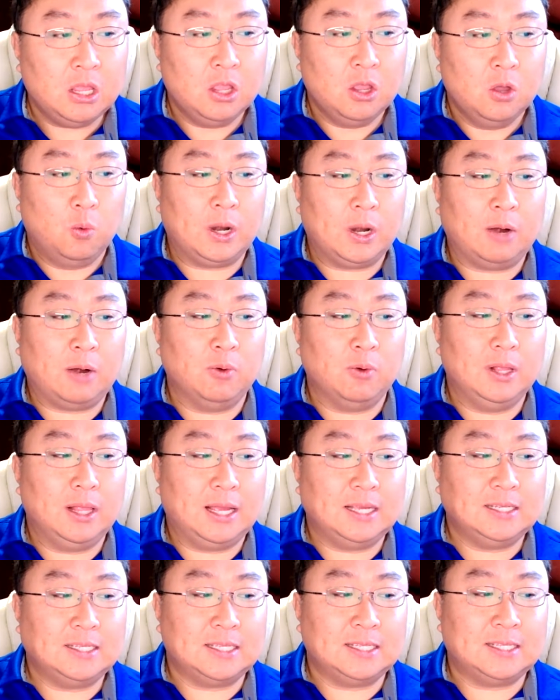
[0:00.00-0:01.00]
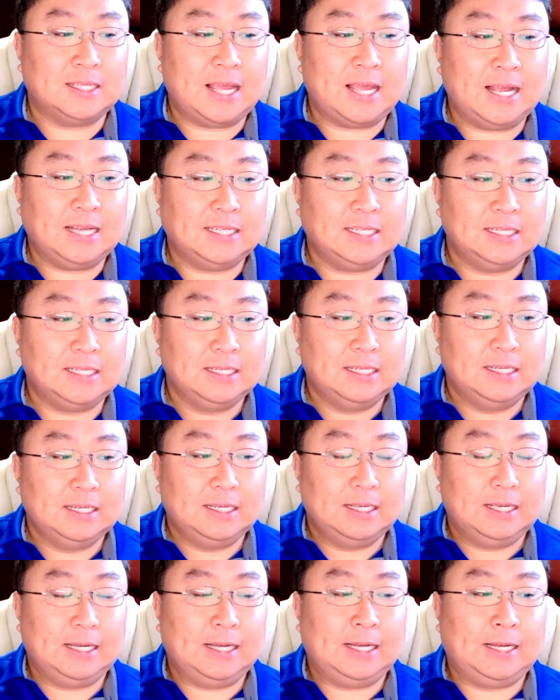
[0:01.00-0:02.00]
what I realized is that
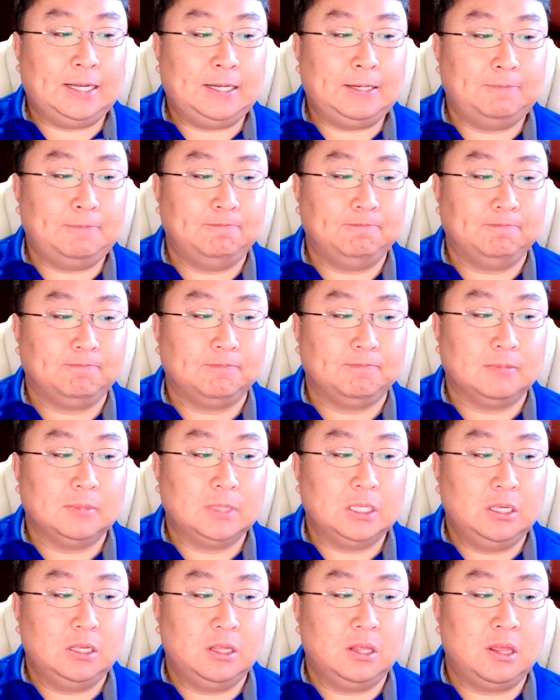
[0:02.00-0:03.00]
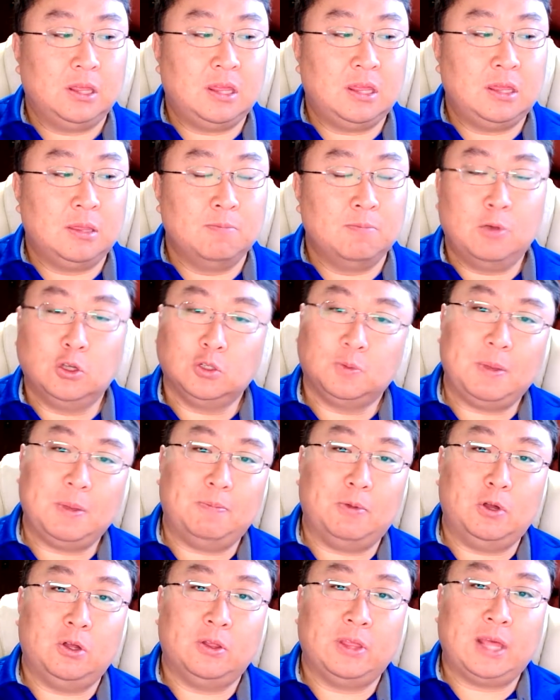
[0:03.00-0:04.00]
um, most
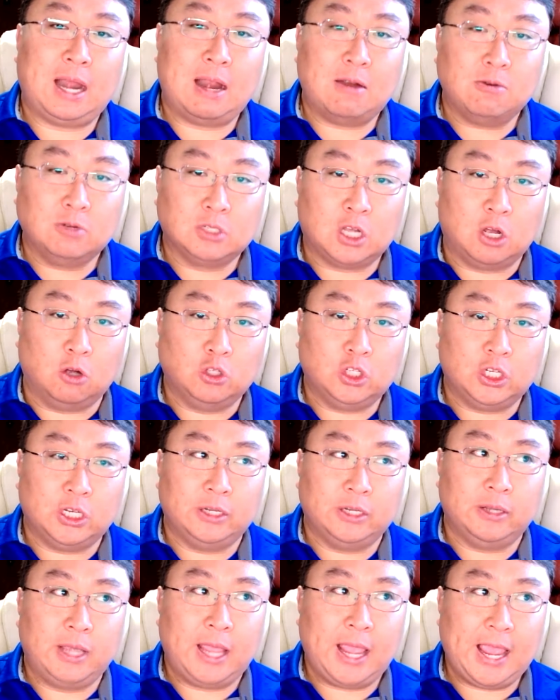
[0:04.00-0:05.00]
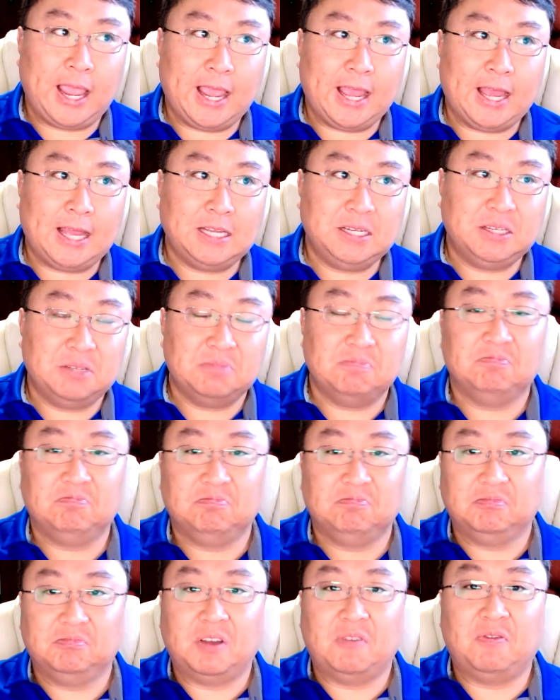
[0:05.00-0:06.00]
people that I was coaching had
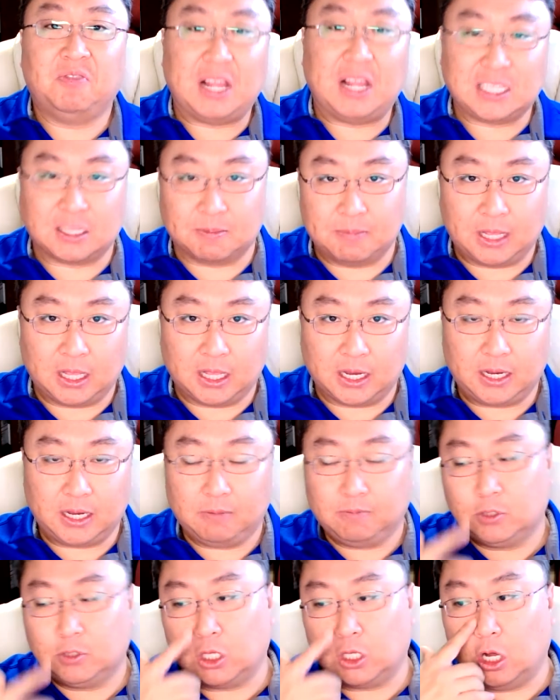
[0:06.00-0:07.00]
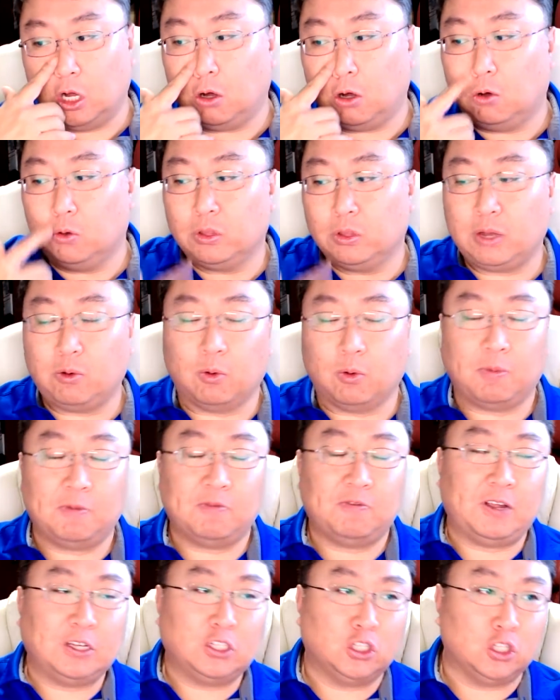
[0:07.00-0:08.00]
flexibility. So they were
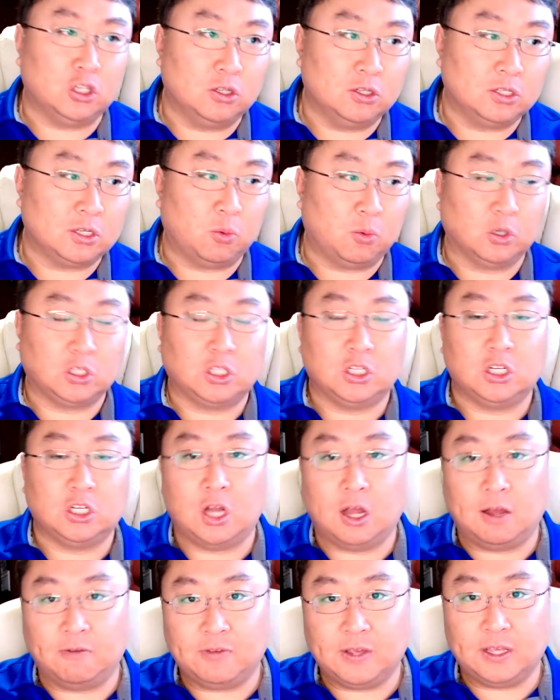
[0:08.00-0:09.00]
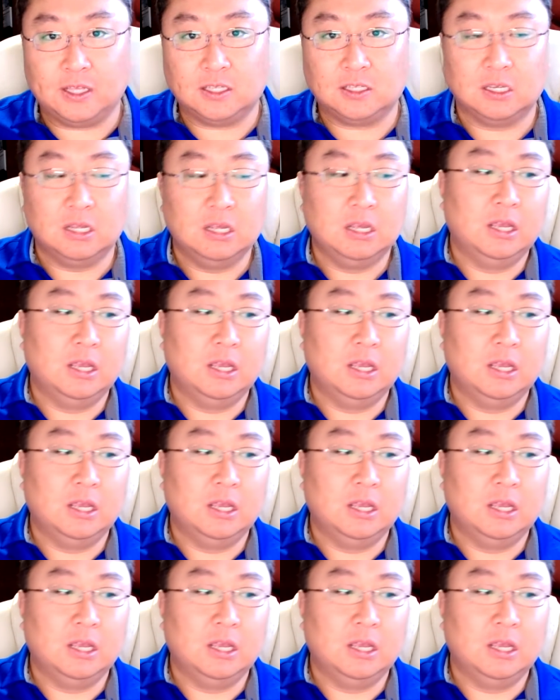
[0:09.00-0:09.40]
professionals. They worked in an office.